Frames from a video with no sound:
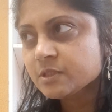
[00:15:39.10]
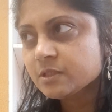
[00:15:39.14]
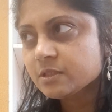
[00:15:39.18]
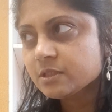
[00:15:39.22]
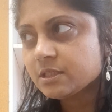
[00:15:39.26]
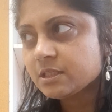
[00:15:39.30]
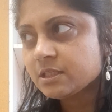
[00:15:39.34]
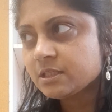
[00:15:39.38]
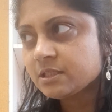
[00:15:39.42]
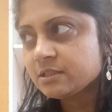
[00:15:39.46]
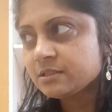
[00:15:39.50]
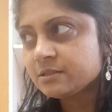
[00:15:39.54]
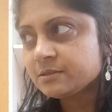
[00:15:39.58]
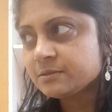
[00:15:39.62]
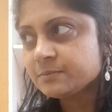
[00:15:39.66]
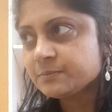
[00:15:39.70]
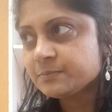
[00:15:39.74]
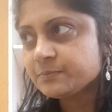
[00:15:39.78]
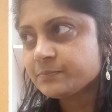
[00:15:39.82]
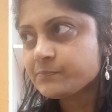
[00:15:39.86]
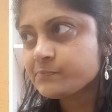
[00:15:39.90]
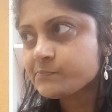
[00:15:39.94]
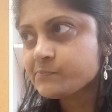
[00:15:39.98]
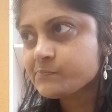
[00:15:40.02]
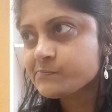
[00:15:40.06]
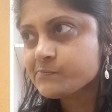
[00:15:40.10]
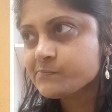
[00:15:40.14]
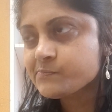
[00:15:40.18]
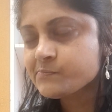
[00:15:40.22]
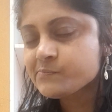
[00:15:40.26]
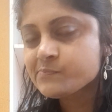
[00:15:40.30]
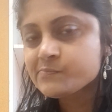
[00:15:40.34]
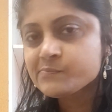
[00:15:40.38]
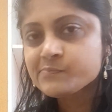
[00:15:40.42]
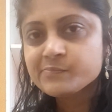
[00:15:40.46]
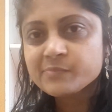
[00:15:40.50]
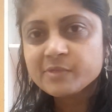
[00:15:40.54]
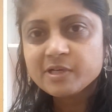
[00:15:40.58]
Um,
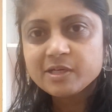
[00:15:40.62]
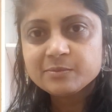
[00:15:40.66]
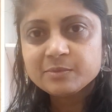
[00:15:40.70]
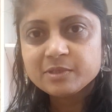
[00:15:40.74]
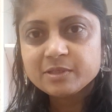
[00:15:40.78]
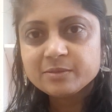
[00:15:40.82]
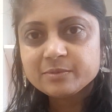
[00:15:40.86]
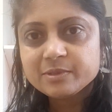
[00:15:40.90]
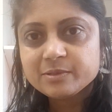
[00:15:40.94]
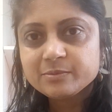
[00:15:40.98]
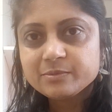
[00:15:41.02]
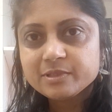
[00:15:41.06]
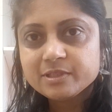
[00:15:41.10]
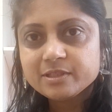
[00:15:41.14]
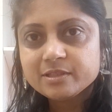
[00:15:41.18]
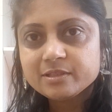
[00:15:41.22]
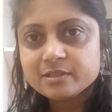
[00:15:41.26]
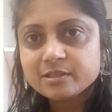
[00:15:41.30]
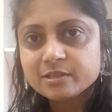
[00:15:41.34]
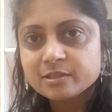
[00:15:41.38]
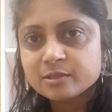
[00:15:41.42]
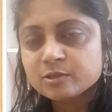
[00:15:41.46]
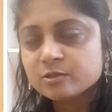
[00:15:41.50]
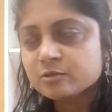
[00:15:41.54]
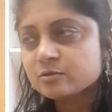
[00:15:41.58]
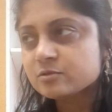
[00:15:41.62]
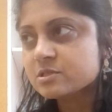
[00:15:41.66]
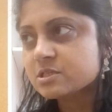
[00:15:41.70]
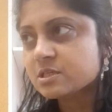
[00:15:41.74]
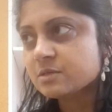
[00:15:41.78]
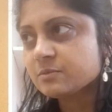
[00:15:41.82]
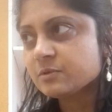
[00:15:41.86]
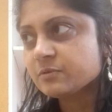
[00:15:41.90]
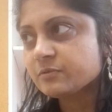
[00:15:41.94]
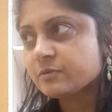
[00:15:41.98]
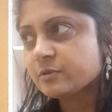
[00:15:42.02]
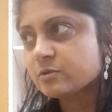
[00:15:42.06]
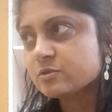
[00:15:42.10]
I might maybe include some
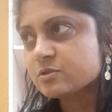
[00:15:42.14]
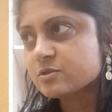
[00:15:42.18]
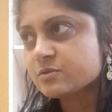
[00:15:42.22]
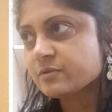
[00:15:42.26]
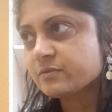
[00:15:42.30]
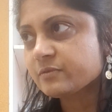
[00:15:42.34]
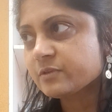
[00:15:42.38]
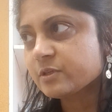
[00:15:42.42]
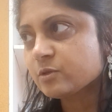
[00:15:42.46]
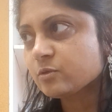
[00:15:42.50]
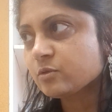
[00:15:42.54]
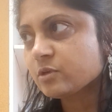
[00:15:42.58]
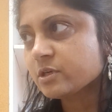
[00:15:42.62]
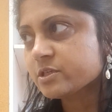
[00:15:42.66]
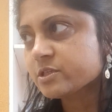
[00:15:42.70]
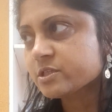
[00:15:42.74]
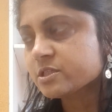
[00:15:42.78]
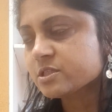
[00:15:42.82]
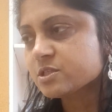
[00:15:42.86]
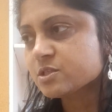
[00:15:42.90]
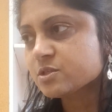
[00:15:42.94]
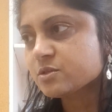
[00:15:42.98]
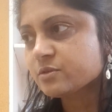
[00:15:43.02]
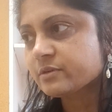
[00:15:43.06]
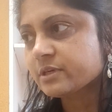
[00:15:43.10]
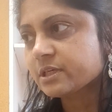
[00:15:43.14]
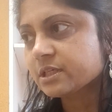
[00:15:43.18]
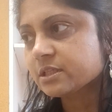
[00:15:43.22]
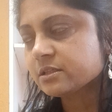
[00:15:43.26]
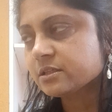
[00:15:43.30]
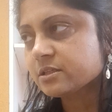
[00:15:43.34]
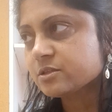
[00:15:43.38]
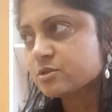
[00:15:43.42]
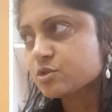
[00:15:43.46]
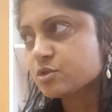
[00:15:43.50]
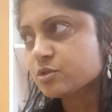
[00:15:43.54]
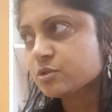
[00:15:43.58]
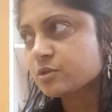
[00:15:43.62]
of those review questions directly
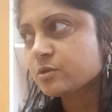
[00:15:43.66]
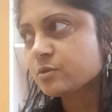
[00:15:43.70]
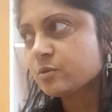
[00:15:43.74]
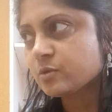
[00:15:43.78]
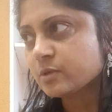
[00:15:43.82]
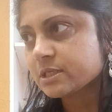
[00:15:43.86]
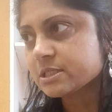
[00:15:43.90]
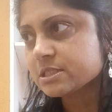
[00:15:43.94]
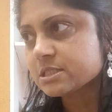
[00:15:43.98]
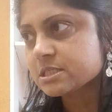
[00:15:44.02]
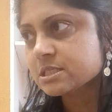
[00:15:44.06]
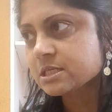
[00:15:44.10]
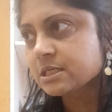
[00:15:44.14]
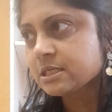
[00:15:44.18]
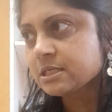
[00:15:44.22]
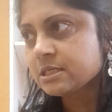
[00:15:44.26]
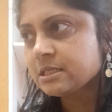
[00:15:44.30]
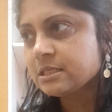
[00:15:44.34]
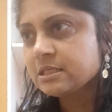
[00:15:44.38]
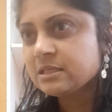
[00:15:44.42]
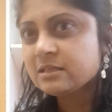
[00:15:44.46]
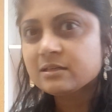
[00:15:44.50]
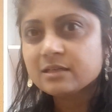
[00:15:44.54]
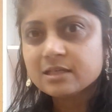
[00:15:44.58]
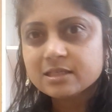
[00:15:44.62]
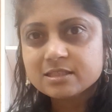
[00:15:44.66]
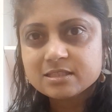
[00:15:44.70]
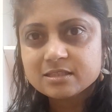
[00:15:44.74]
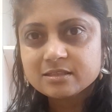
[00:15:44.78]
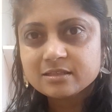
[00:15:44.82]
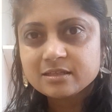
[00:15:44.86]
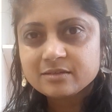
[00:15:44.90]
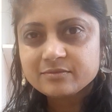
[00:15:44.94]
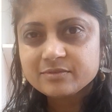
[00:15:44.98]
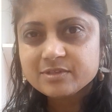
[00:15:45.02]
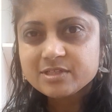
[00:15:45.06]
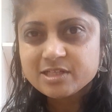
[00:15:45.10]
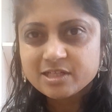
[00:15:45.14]
into the quiz. I didn't
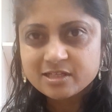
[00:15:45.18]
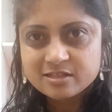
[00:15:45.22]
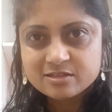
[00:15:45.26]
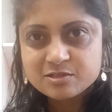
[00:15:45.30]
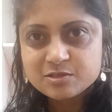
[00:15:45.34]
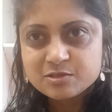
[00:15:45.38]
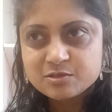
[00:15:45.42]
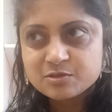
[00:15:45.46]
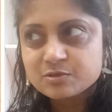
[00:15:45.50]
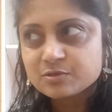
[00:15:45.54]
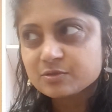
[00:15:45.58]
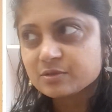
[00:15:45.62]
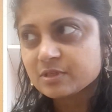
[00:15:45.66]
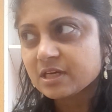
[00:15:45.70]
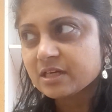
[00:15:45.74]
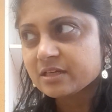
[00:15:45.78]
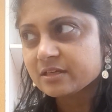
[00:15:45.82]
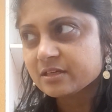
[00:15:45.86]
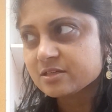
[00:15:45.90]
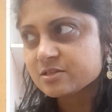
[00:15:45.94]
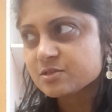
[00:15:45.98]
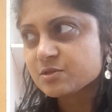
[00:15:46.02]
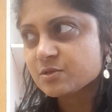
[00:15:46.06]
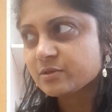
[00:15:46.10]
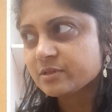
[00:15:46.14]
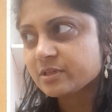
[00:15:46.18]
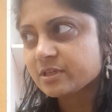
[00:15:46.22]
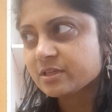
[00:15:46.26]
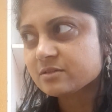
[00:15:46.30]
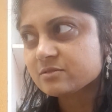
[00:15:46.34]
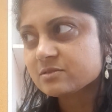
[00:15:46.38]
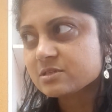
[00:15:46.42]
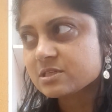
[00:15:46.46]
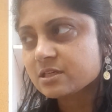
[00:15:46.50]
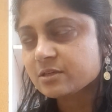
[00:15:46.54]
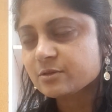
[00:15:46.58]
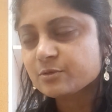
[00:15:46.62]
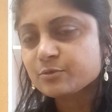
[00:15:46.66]
have a chance to do that yesterday. I
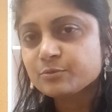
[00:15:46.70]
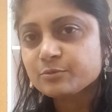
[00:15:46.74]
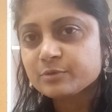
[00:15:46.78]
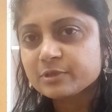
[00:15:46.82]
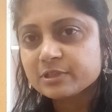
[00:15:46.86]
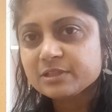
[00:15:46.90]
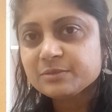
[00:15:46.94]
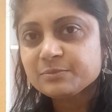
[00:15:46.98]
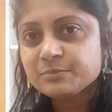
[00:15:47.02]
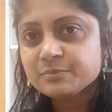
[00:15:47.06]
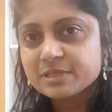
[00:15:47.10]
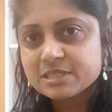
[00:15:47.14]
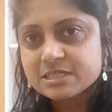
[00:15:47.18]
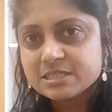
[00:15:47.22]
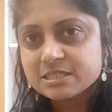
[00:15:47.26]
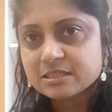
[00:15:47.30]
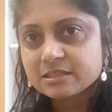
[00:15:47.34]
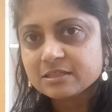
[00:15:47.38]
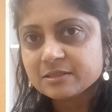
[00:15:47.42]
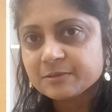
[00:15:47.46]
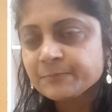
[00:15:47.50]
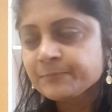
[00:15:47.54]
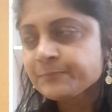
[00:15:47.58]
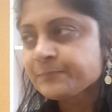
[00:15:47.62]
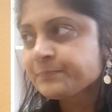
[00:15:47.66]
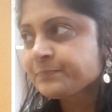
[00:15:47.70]
was like really busy